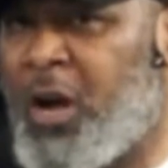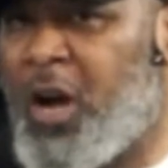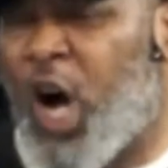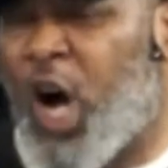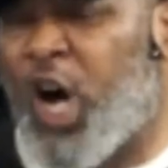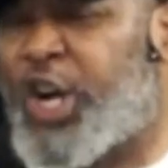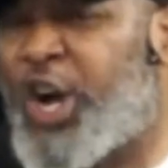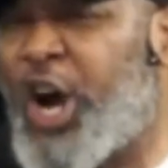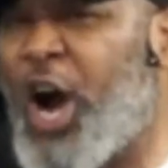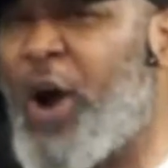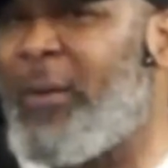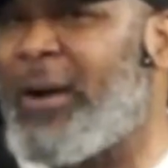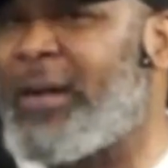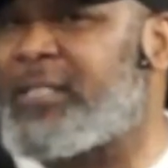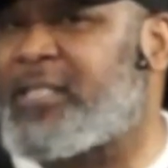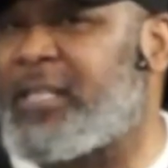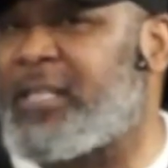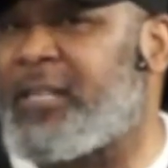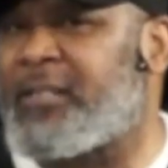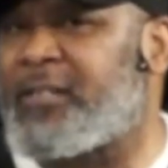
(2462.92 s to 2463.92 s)

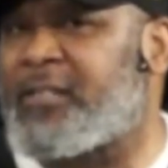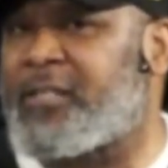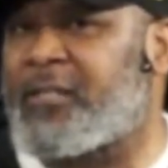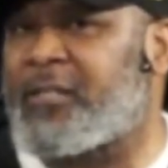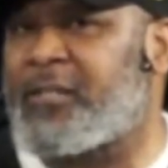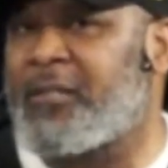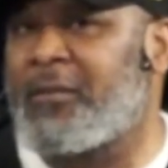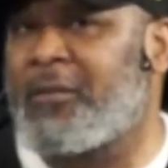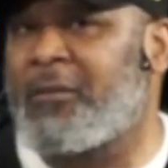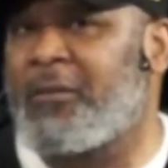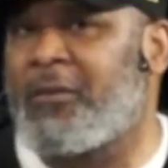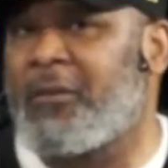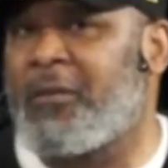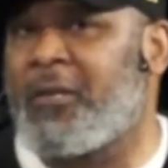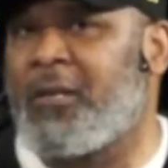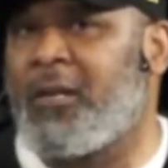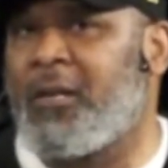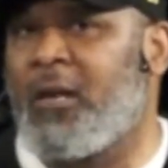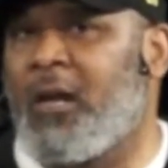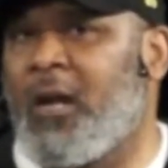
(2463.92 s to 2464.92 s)
occurrences
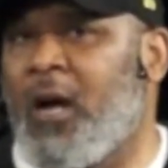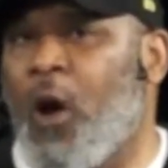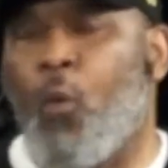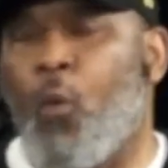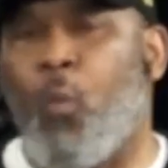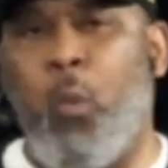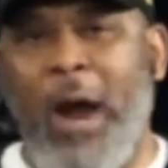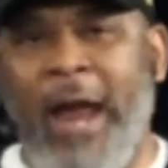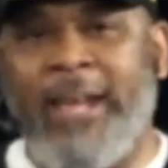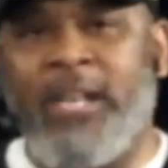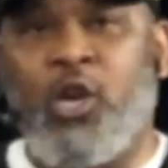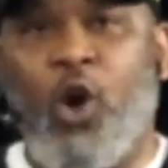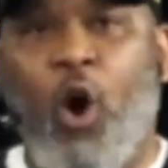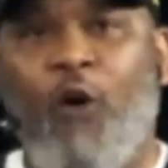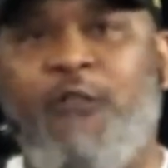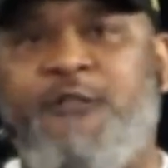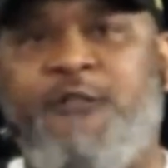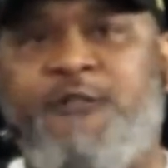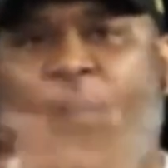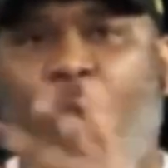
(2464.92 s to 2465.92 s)
when your
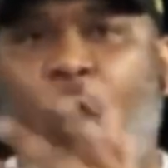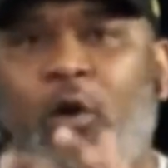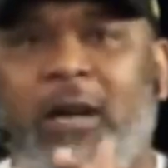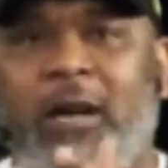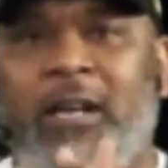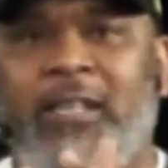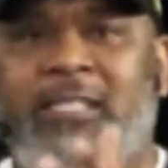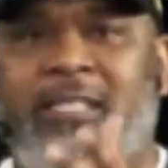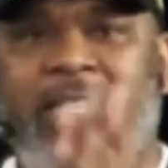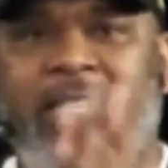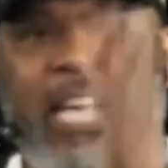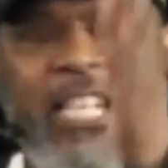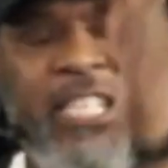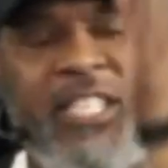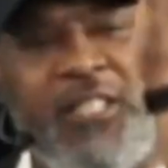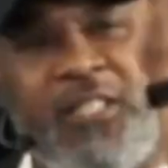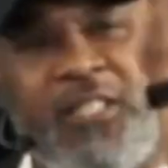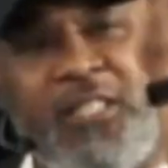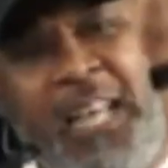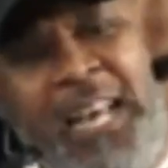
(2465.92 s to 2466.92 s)
focus
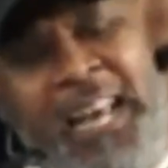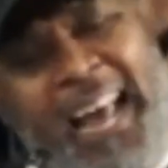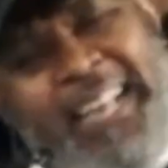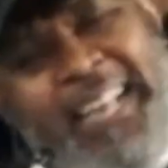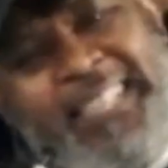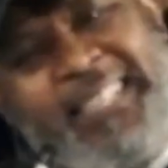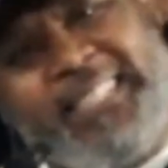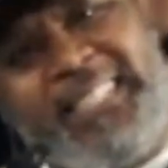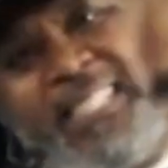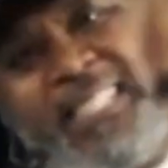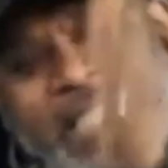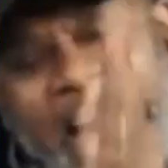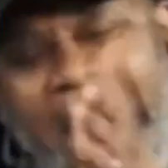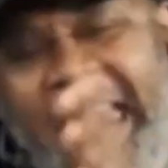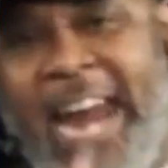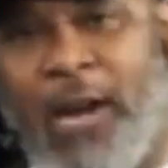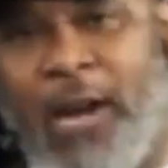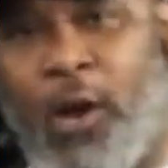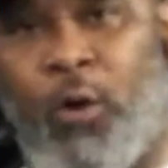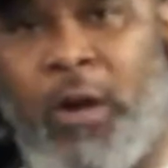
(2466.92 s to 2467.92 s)
is
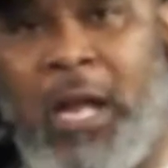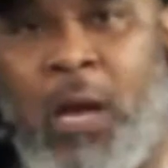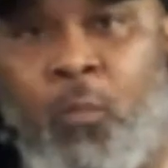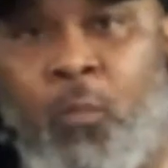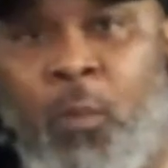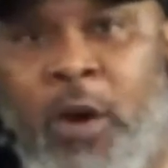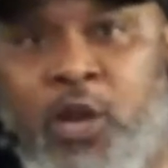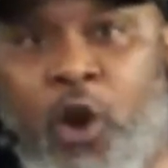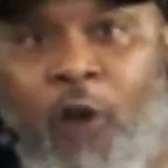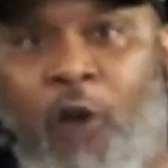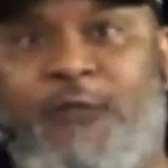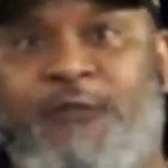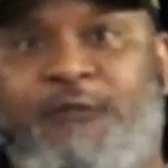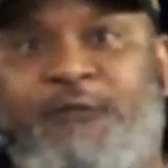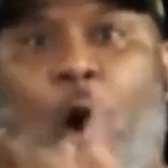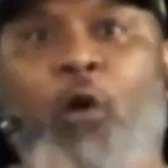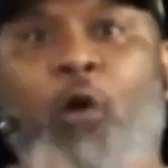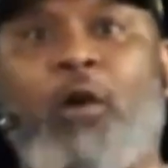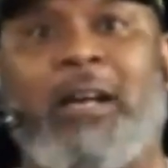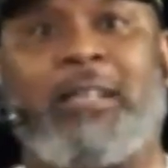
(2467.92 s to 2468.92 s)
stayed on him, when your
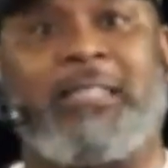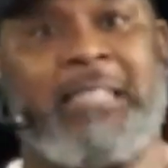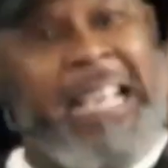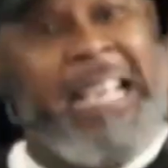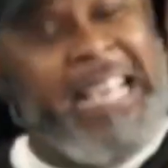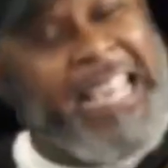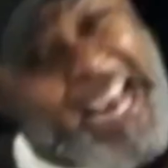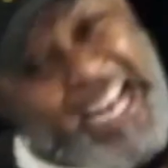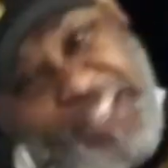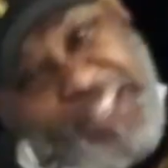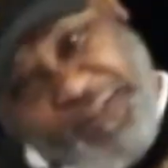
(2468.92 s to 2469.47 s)
focus is